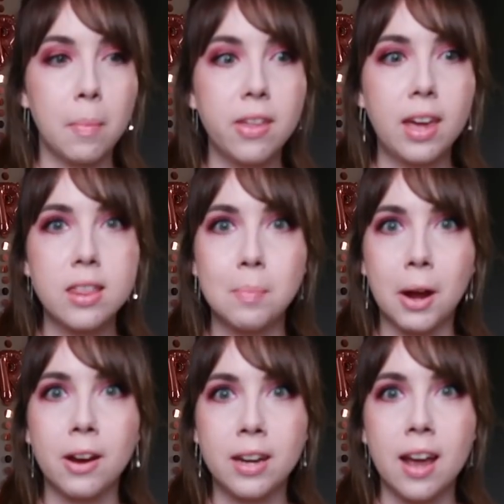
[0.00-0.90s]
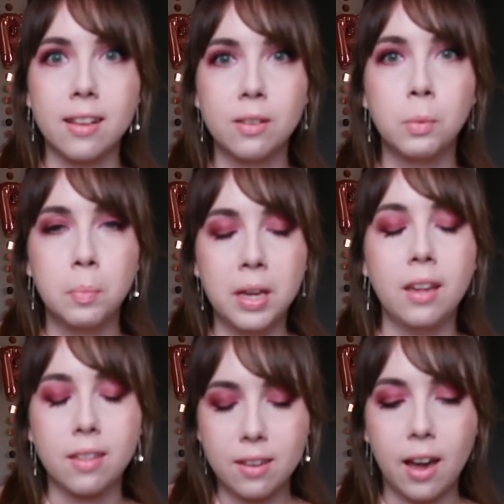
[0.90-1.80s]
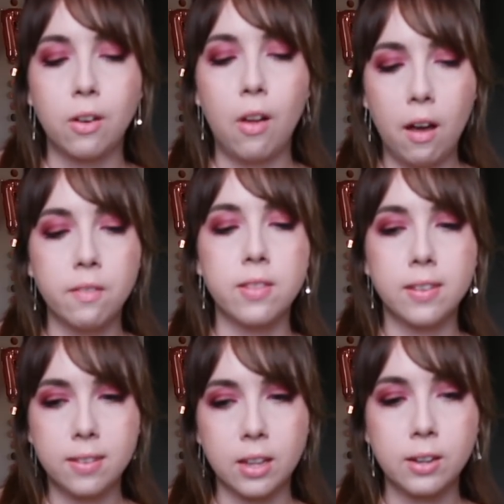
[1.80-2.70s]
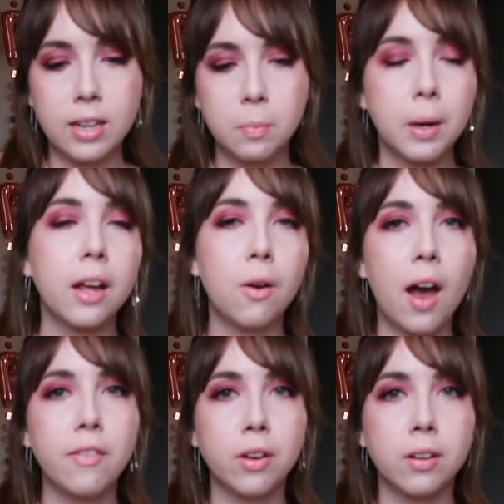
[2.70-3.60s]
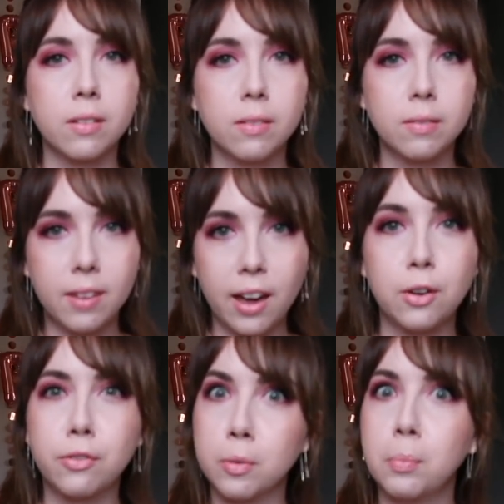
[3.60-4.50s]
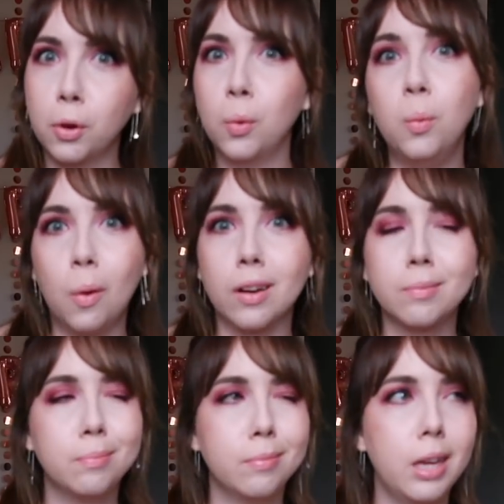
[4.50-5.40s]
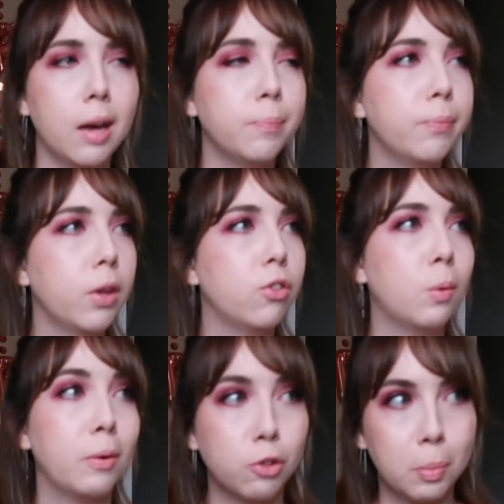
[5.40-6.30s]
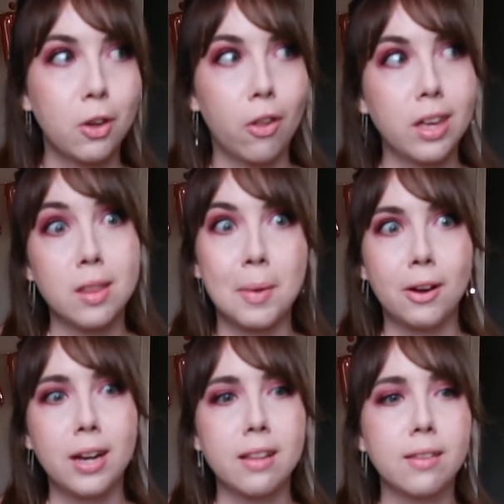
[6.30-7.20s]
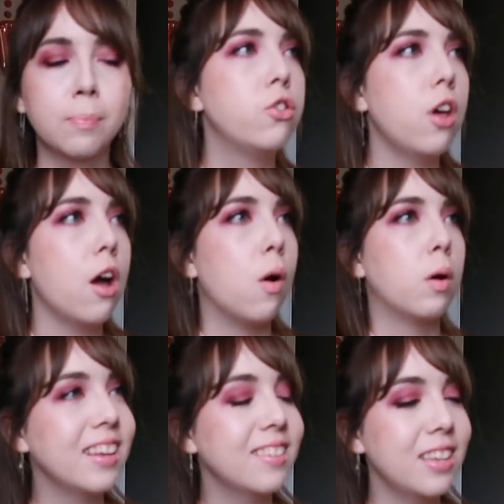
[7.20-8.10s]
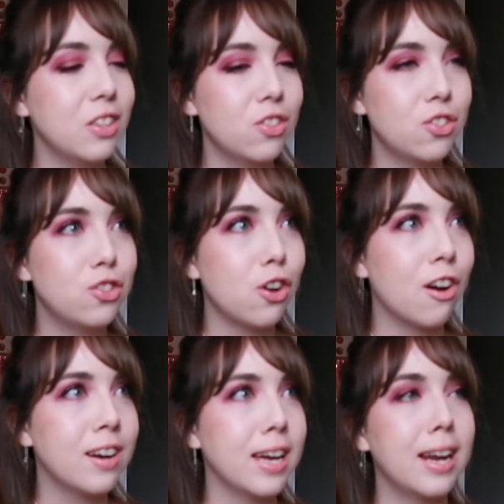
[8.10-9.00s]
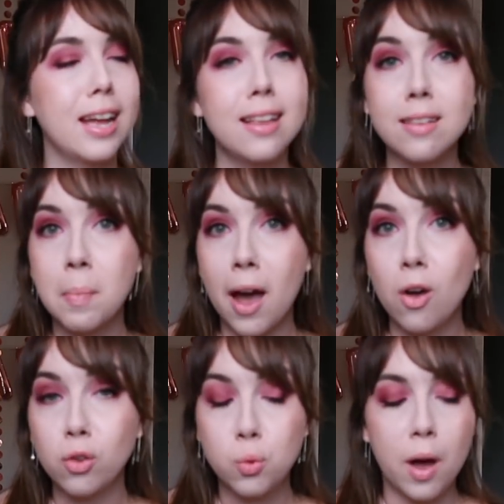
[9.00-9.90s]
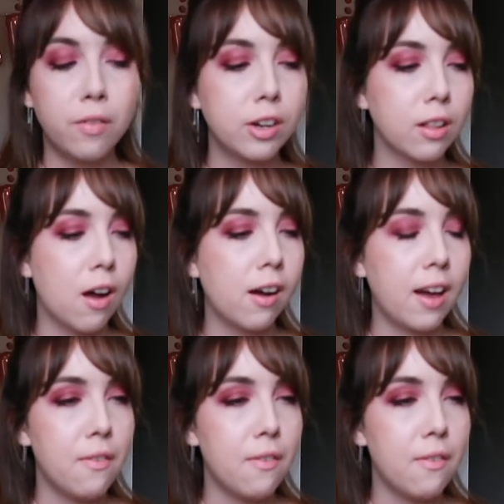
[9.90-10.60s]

I'm thinking the Marionettes will be the title of the series, but I don't have a title for book one yet, so I've just been calling it the Marionettes. So let's get started. It's about 12 o'clock.